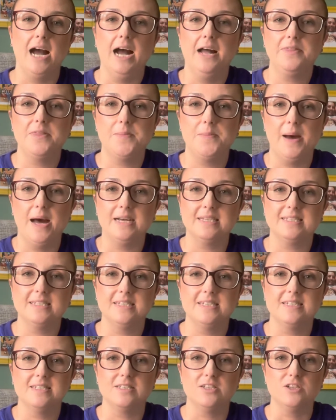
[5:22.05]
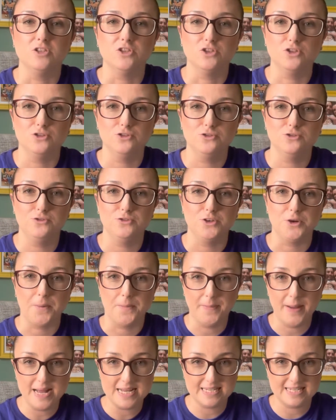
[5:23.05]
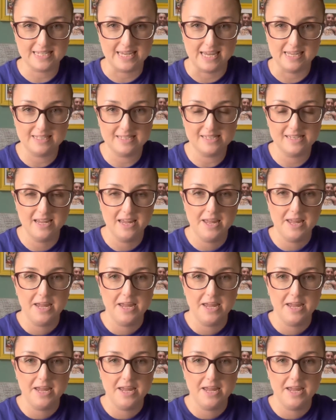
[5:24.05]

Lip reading: add the passes to your basket.